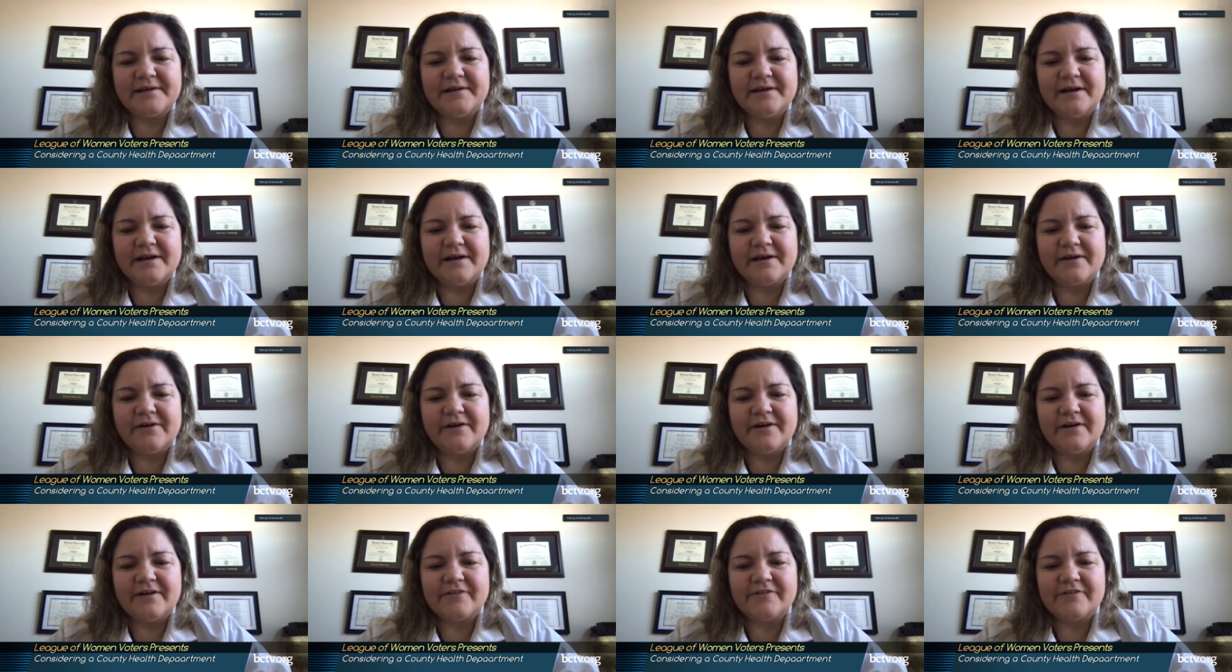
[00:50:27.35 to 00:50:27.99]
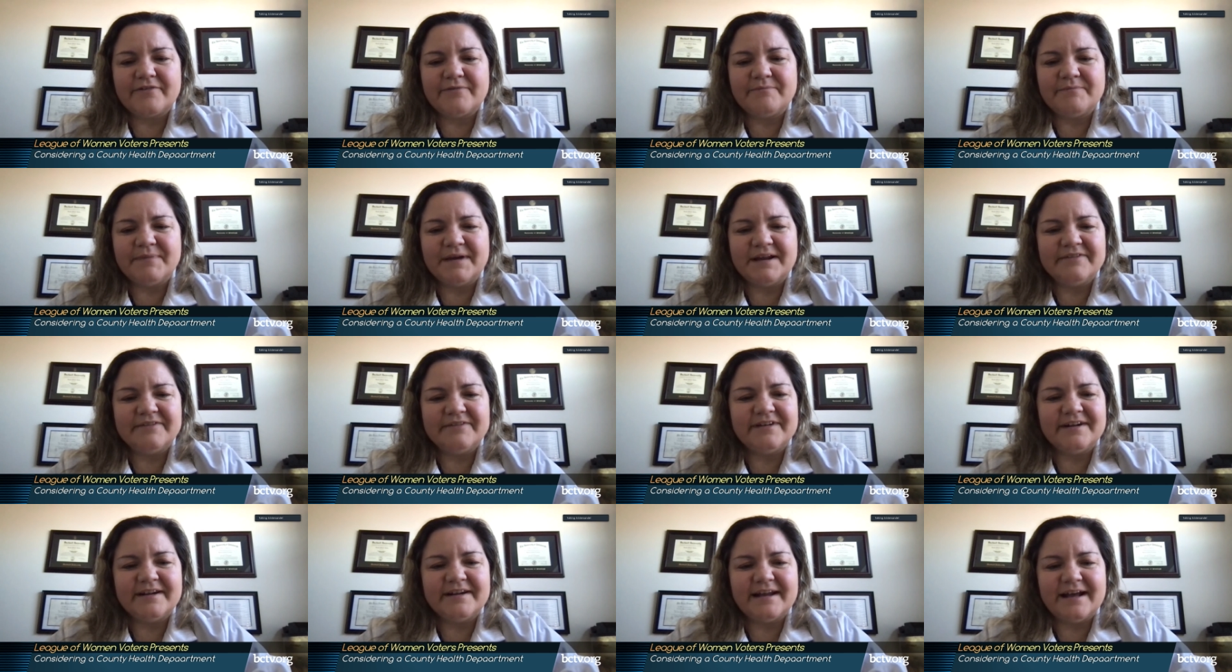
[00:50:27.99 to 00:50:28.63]
a cost
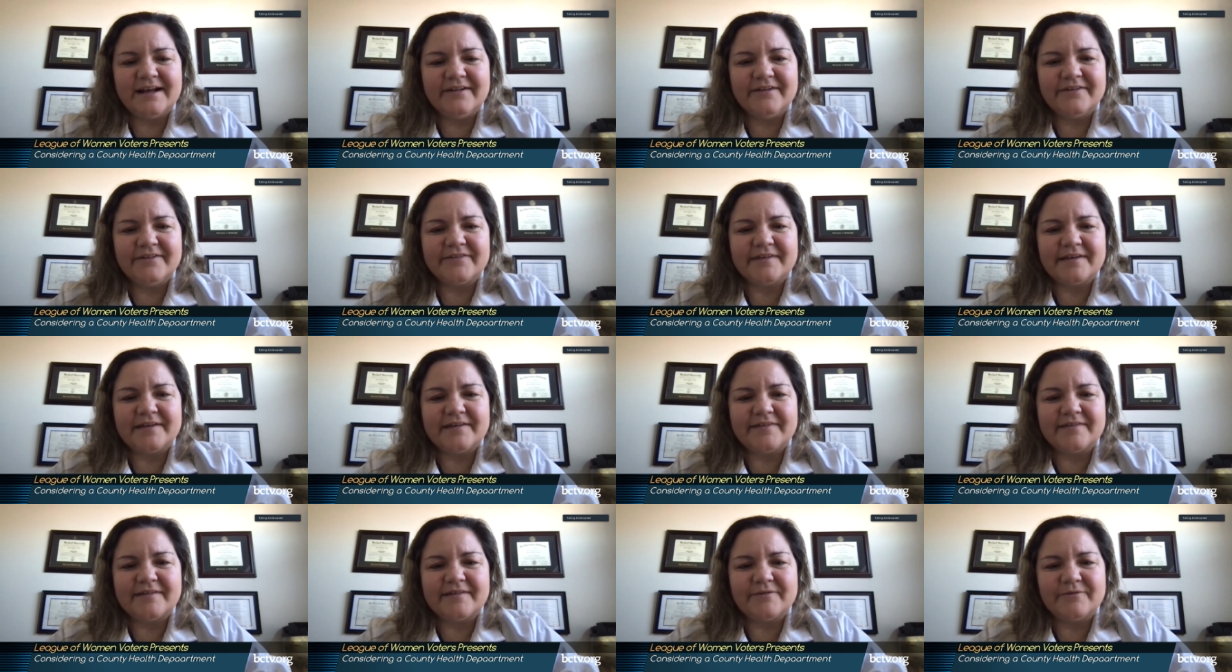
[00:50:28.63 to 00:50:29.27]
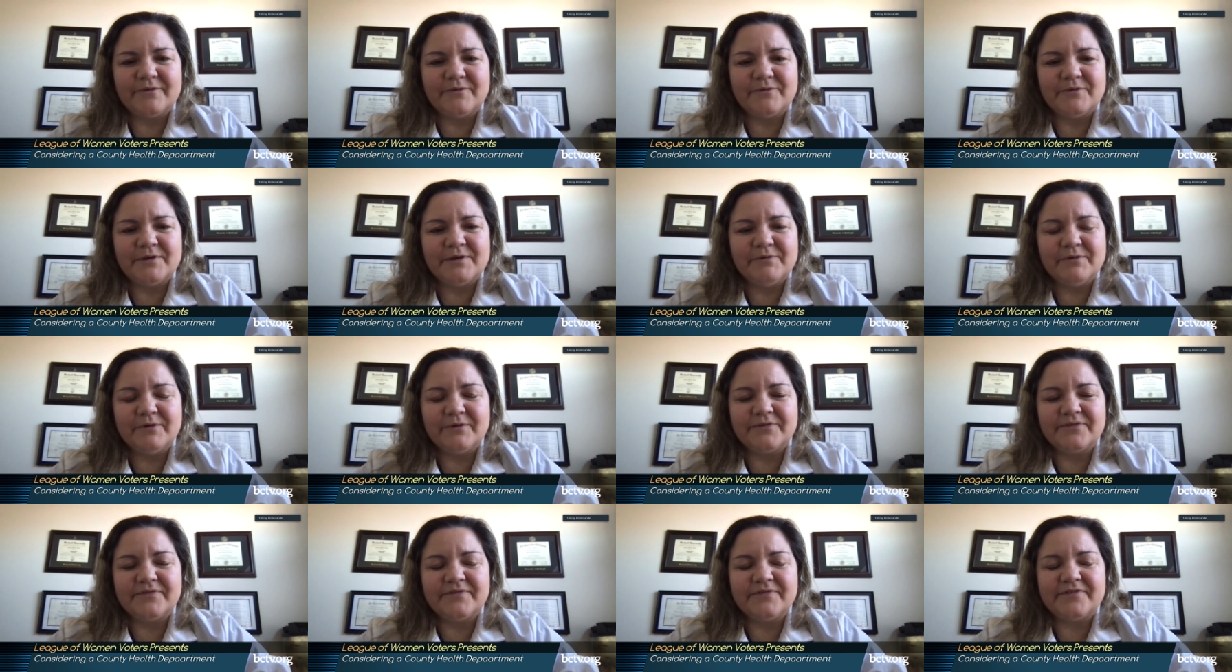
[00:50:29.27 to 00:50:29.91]
benefit analysis, and we
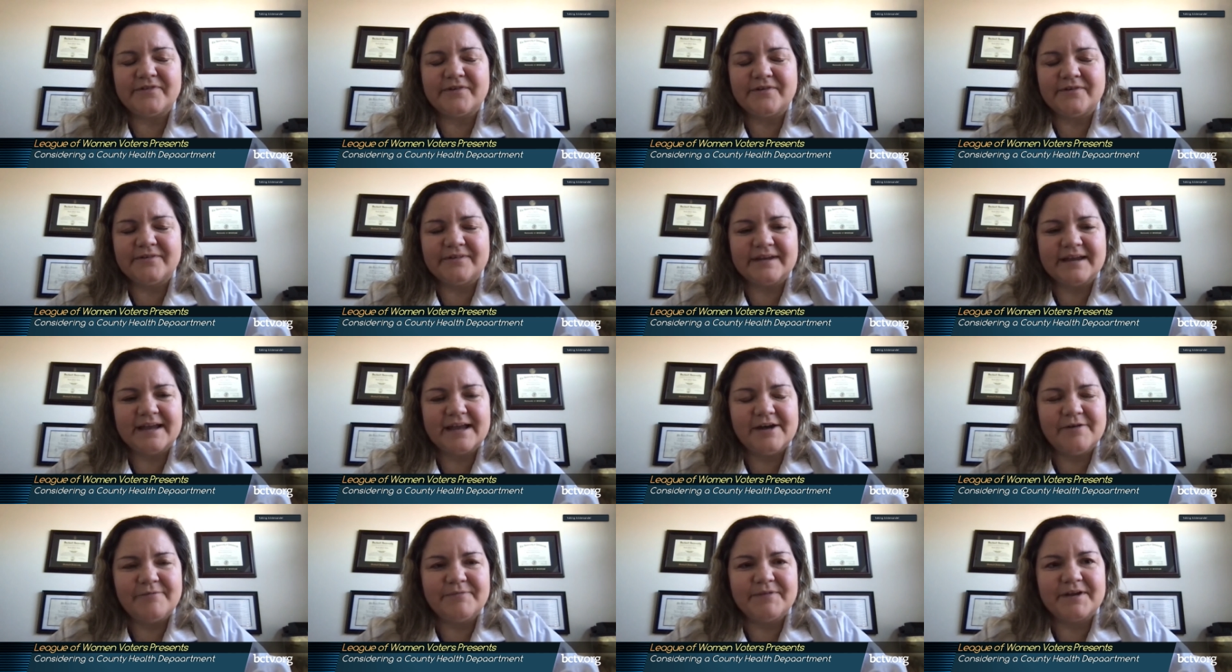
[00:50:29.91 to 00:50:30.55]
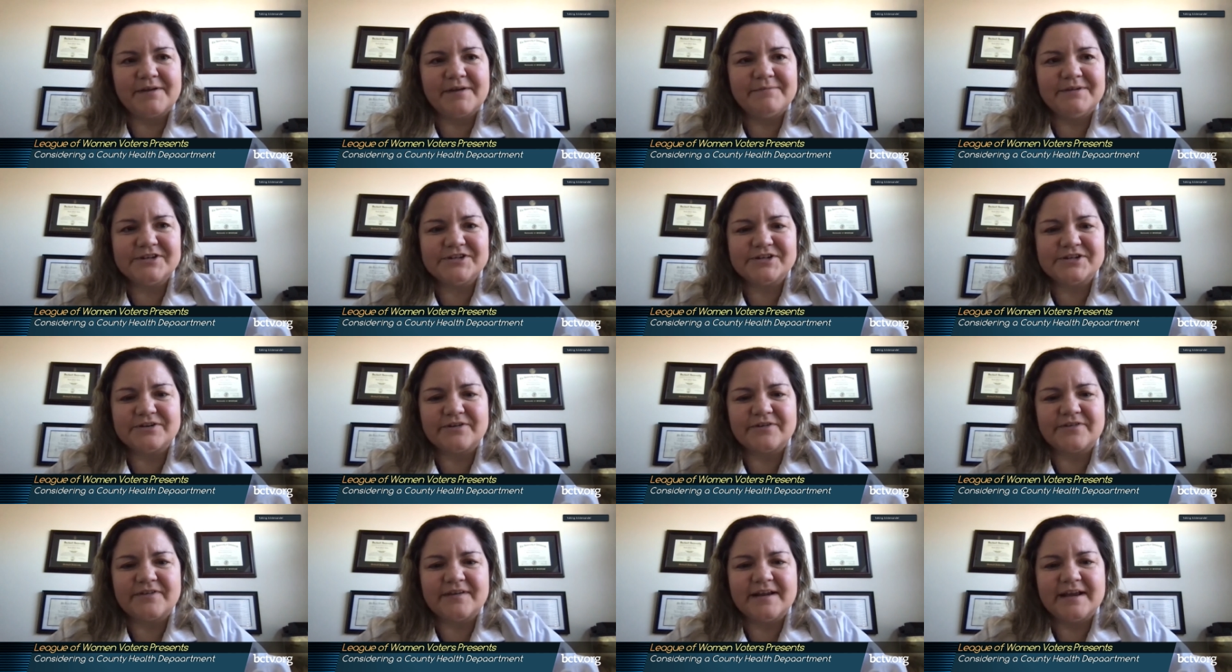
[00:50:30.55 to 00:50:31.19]
will certainly help the
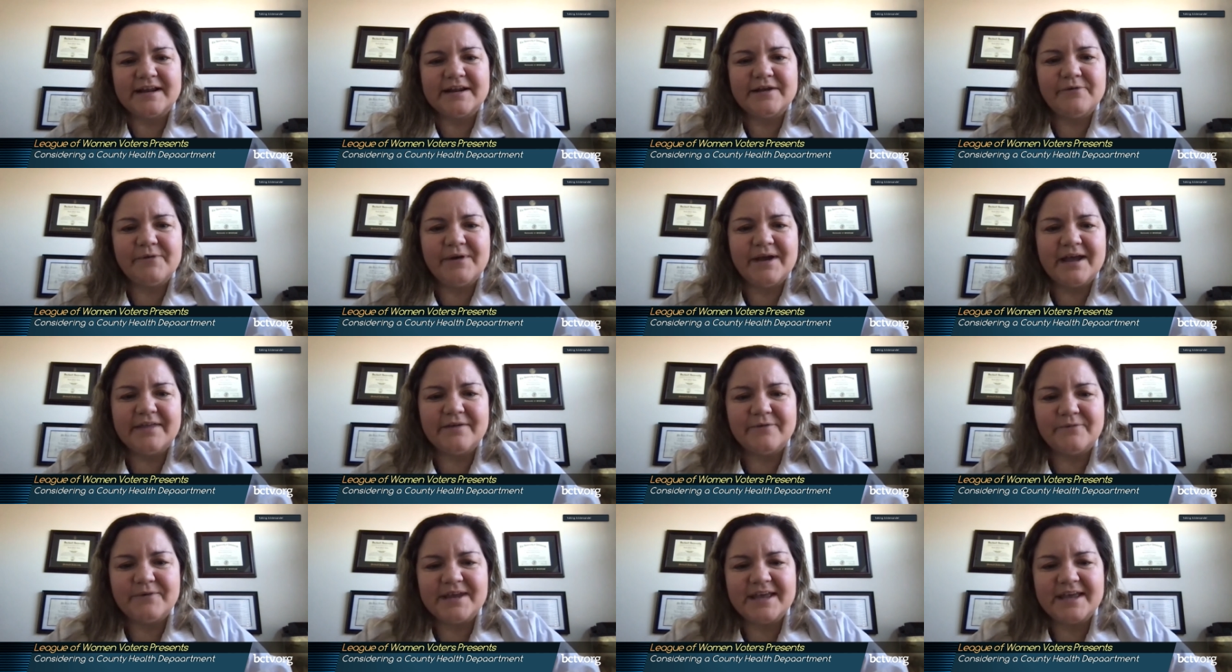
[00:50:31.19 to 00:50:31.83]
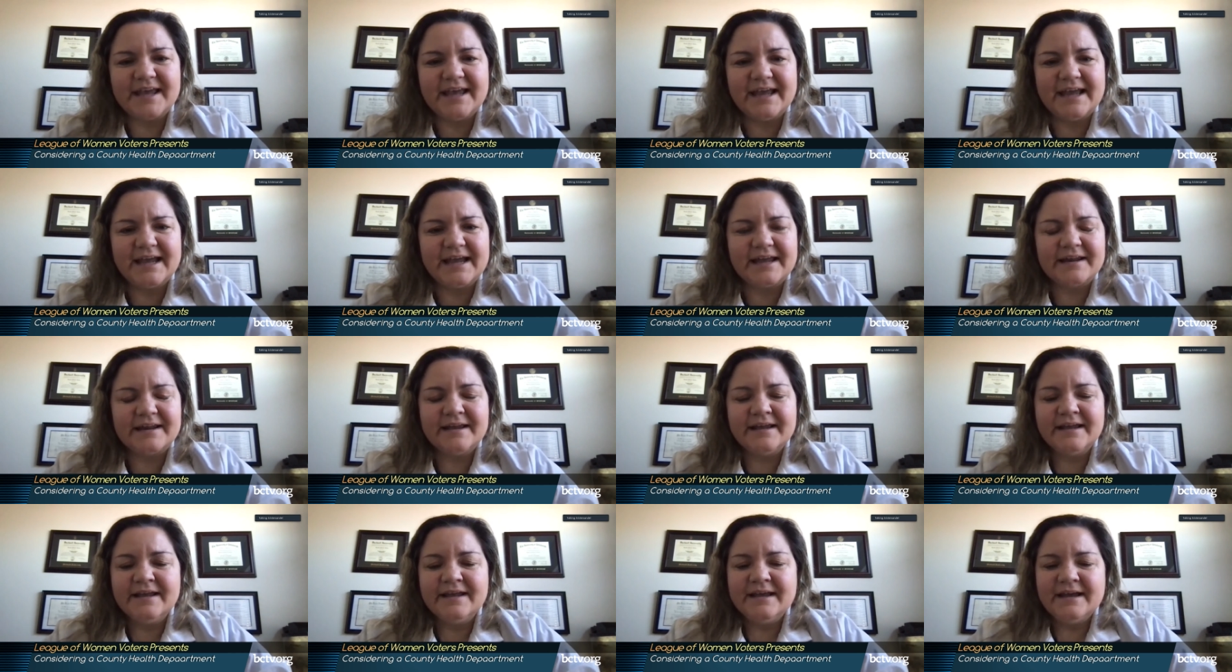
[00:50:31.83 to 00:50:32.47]
commissioners in any way that we can
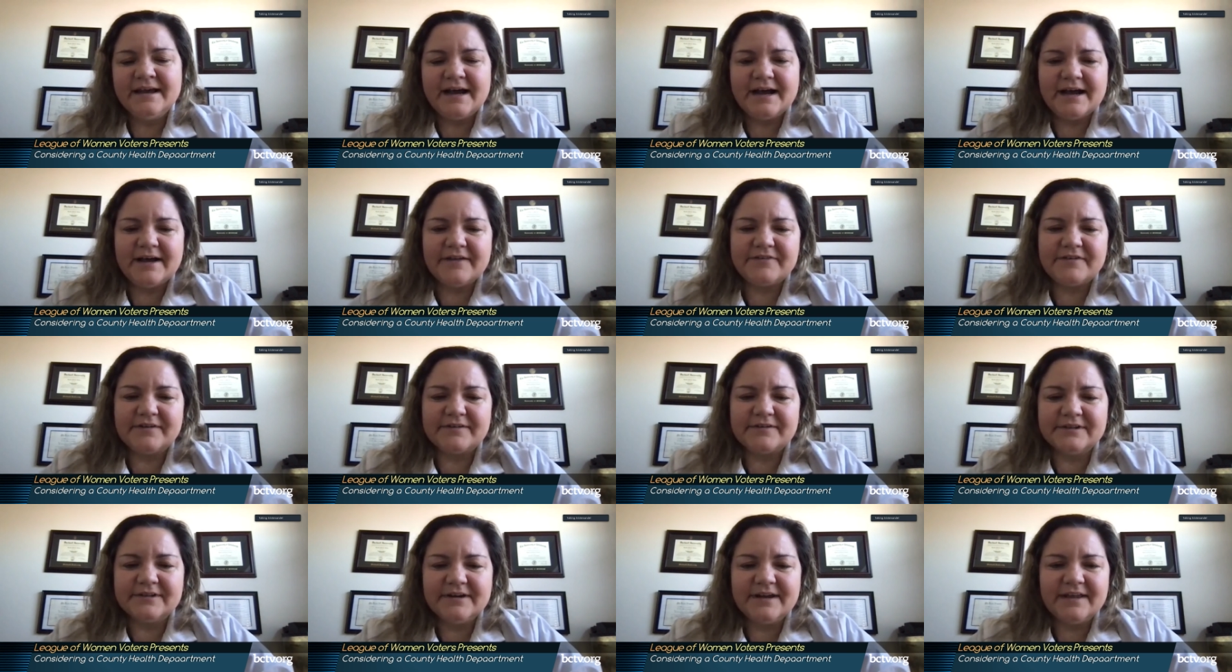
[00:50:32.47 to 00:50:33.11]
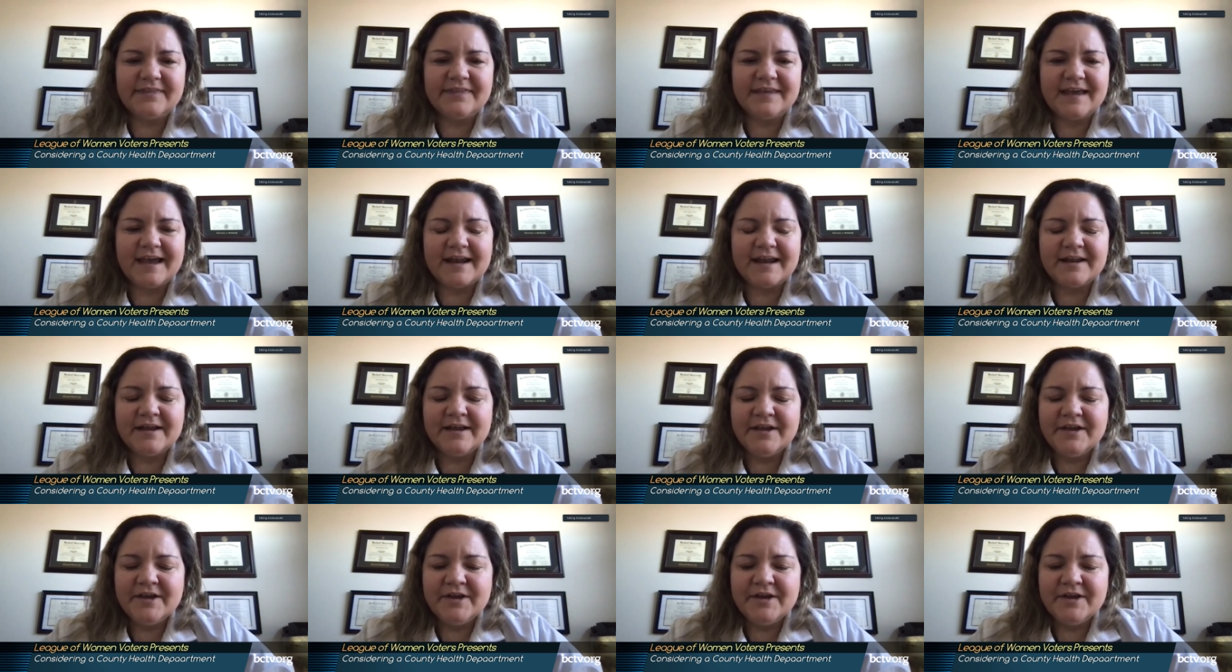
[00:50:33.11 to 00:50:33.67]
uh, to look at that